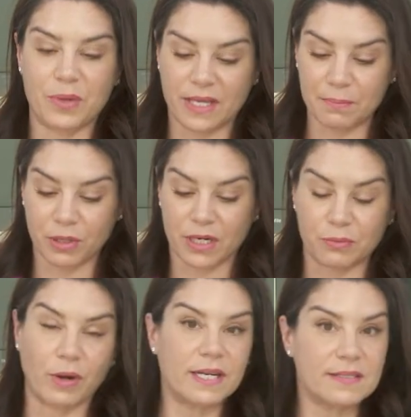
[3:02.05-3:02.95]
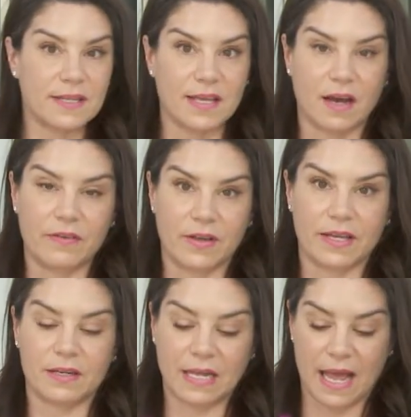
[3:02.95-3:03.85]
we can put it right into the
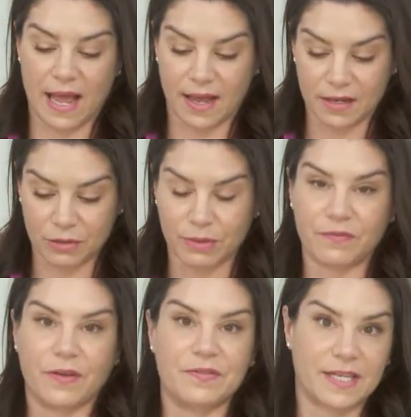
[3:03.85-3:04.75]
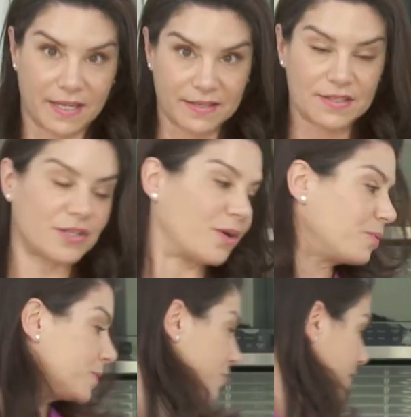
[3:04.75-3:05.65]
oven at 350. So
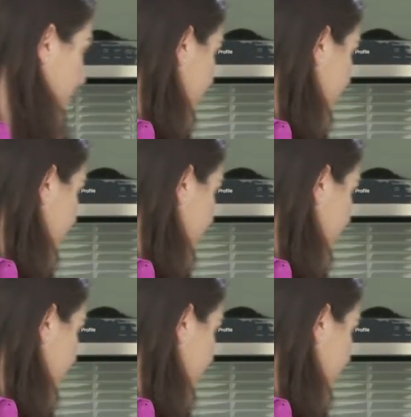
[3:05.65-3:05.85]
we'll do that